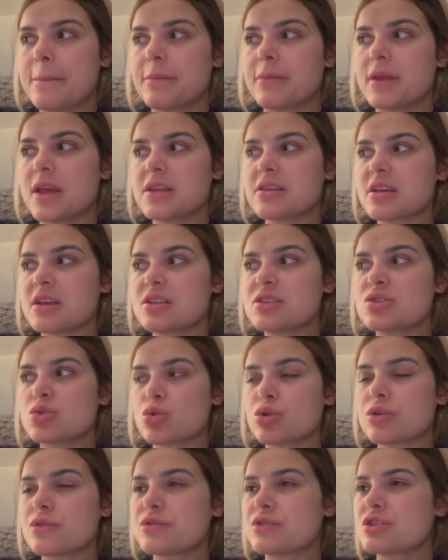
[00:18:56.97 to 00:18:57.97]
it's like
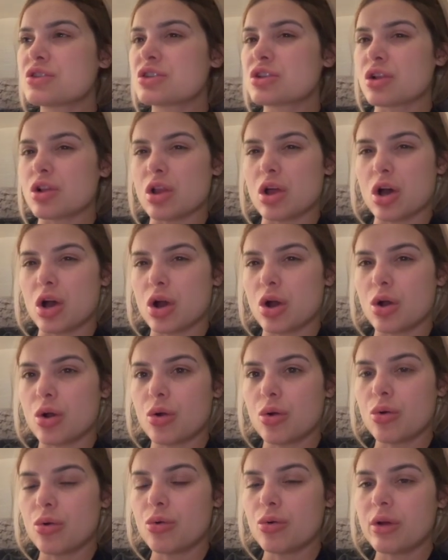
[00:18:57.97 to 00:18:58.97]
sort of
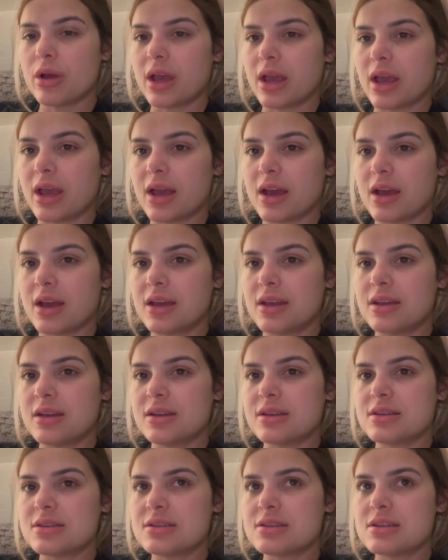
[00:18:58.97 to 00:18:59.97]
slow,
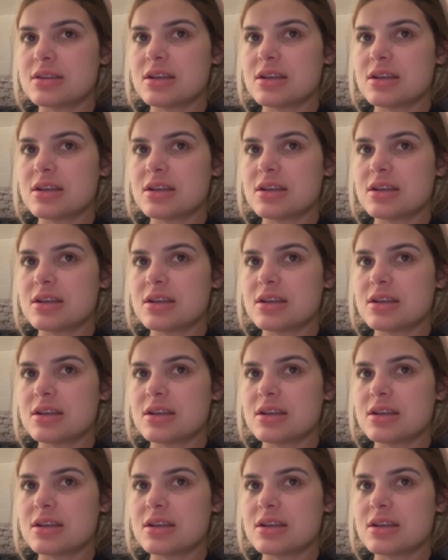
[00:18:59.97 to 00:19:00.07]
and